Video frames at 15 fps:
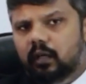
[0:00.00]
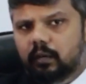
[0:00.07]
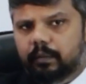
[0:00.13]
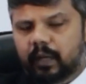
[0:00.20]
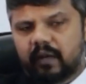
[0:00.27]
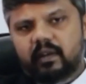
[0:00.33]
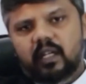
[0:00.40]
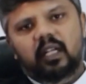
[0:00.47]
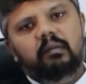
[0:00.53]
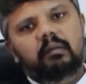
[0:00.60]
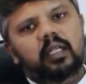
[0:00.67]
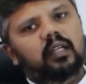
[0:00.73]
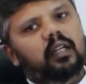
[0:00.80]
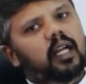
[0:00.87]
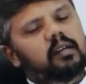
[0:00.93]
private
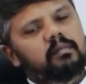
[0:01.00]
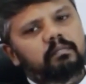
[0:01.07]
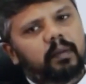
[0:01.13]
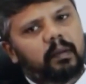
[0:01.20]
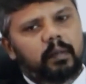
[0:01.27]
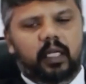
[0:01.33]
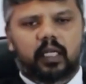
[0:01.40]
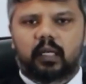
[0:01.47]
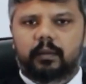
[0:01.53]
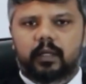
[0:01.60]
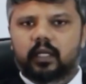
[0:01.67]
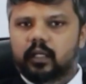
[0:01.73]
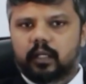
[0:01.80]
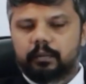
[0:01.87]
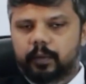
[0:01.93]
limited and public
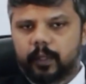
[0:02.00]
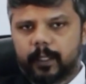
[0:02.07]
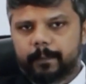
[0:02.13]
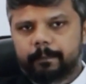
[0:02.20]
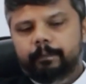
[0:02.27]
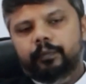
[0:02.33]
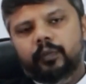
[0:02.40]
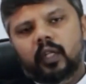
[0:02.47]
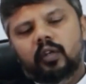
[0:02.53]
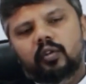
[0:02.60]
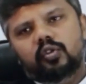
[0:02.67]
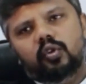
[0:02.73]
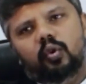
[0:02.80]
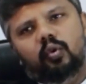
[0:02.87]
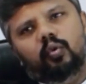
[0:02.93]
limited company.
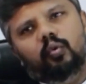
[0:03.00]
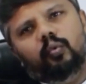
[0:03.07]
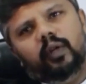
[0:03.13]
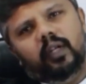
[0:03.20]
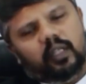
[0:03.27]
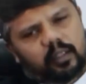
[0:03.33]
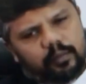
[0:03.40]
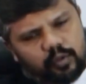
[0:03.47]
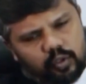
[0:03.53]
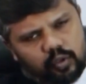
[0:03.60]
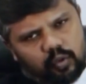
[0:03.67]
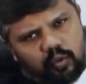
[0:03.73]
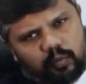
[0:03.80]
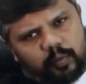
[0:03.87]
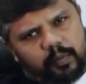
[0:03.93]
So when it comes to
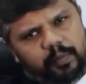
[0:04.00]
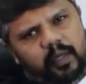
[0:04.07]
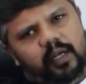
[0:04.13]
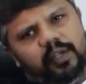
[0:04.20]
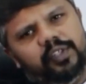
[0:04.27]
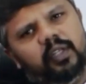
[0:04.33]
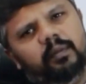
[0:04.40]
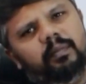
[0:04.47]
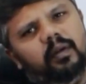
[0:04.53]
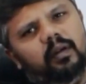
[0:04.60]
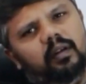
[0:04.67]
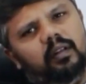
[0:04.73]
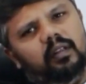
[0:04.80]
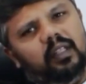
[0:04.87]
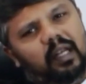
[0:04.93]
sole proprietorship,
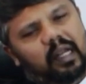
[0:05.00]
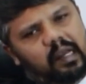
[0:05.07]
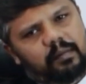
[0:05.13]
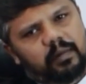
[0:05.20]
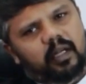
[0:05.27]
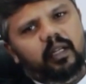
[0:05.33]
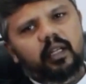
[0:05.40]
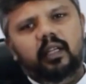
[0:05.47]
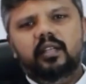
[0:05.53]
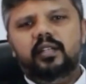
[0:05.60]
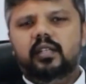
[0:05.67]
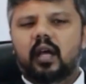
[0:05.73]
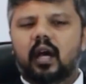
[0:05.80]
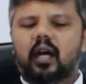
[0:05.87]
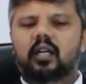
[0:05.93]
the liability
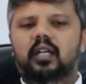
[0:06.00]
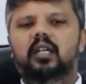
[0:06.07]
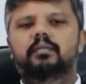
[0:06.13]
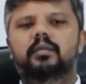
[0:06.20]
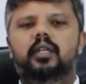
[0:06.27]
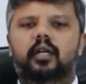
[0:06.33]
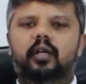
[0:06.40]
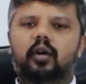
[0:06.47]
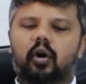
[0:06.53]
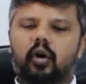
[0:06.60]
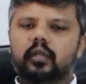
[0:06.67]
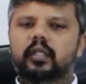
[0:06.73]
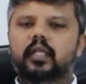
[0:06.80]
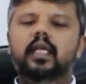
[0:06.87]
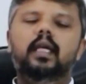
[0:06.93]
is unlimited
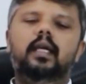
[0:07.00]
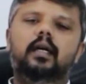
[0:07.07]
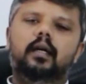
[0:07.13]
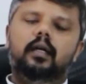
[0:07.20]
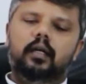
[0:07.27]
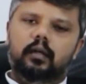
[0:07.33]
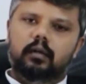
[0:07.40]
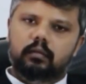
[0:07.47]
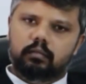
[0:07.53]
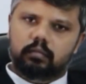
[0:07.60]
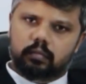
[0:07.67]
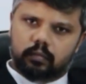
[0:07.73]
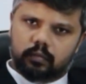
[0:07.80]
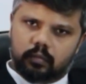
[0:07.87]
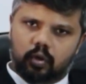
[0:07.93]
on the
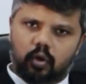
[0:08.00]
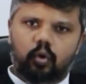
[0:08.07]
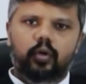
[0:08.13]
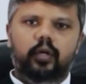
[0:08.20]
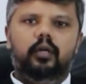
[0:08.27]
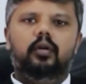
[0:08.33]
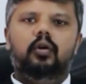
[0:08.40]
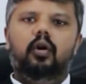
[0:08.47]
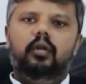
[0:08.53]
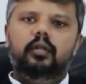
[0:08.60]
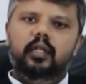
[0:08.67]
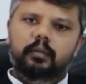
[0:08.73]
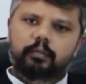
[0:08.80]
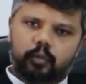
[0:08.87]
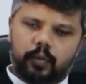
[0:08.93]
owner, on
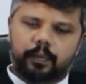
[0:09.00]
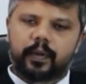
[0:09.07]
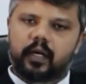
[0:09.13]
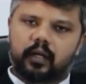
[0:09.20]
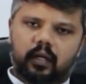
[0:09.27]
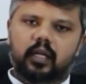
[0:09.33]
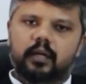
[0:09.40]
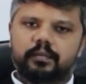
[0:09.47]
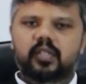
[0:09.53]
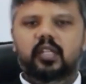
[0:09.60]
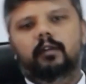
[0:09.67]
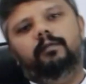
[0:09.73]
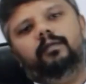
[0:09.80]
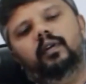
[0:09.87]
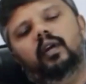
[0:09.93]
the proprietor
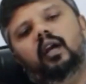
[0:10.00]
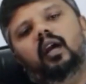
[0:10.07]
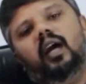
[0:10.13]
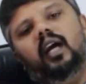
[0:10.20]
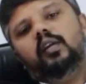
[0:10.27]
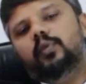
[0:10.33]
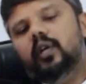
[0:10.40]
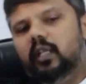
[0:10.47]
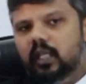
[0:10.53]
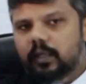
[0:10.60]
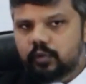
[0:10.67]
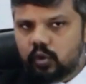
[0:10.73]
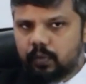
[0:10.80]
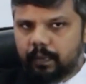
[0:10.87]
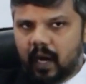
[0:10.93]
himself. And when it
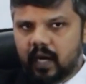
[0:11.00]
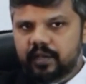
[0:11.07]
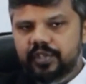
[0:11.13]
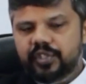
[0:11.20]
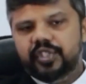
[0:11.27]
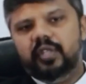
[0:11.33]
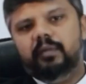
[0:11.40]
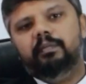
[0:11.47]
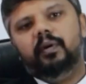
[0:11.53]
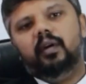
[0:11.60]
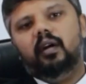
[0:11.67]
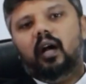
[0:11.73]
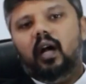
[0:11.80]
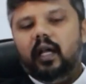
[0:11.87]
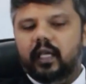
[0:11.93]
comes to partnership,
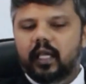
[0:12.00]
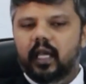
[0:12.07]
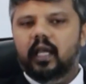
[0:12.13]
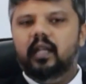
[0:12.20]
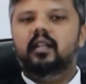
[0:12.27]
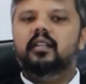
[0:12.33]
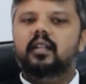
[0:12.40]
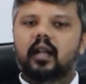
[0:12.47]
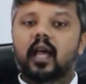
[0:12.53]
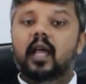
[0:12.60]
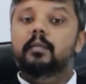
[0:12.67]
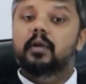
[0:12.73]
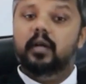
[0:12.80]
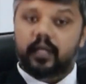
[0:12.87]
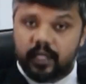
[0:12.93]
again the
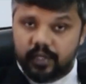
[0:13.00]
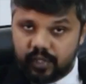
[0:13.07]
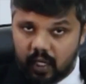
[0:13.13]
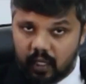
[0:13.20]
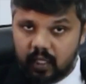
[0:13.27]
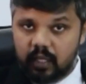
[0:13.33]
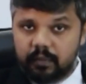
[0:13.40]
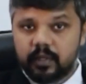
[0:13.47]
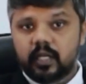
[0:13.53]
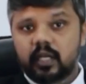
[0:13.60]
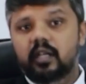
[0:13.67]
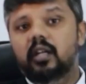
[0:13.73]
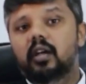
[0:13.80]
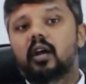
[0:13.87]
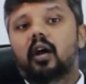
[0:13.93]
liability is
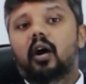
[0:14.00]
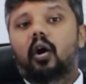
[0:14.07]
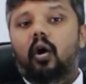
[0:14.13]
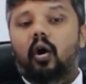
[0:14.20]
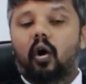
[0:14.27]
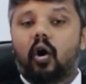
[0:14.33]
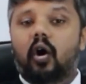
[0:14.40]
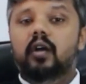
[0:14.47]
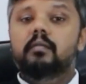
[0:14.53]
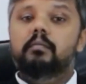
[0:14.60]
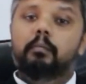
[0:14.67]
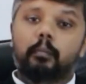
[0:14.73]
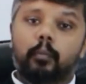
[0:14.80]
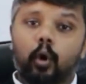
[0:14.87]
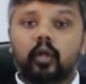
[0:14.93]
unlimited
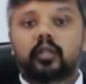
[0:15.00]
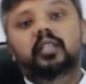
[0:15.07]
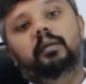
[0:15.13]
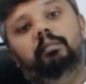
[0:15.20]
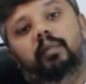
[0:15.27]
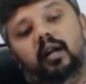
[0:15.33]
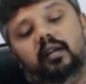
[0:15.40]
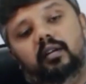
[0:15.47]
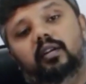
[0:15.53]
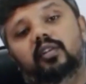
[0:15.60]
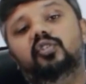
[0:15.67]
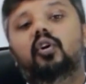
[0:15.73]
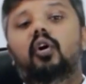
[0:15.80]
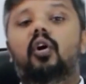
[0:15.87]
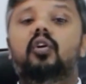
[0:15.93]
on both the
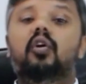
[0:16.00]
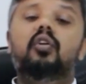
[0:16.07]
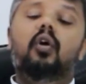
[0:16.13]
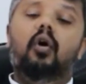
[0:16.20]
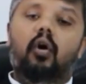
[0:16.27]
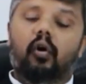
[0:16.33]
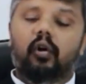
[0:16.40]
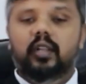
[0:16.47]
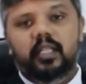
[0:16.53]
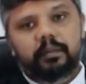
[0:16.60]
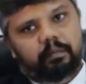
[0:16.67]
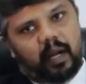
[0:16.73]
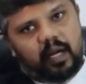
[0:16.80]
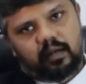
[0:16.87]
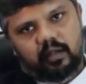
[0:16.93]
partners or on all the
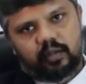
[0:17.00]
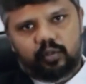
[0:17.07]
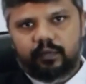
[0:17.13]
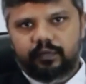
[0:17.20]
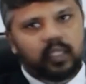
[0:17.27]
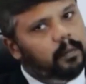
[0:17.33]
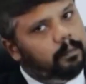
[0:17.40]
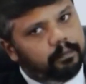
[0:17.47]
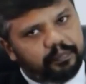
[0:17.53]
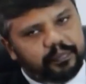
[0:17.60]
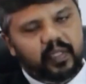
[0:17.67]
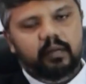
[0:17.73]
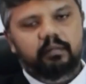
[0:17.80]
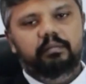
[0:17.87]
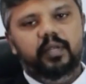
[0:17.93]
partners of the
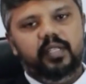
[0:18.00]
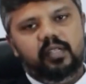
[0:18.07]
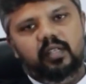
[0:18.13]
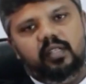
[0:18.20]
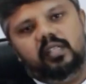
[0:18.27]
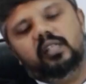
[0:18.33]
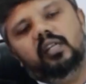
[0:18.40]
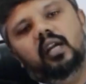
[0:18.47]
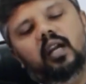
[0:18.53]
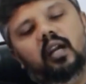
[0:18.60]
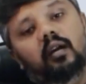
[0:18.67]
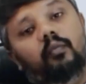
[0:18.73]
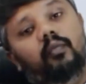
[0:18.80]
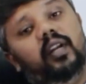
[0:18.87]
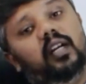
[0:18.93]
business.
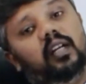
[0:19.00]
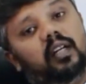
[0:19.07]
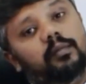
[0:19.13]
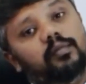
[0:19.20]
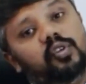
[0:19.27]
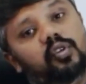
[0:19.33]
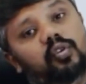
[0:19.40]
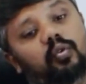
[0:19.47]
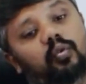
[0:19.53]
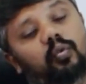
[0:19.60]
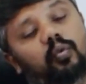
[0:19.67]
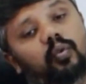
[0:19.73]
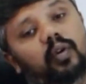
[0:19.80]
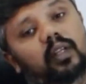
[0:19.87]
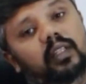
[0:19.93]
When it comes
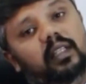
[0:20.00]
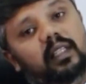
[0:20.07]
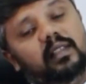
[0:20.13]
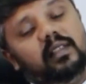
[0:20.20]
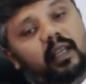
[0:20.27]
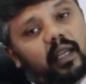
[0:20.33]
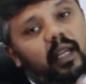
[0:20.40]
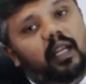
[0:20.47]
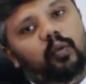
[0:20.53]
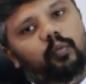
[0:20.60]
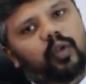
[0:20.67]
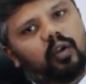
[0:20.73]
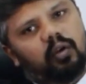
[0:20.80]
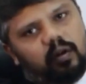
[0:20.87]
to the second wing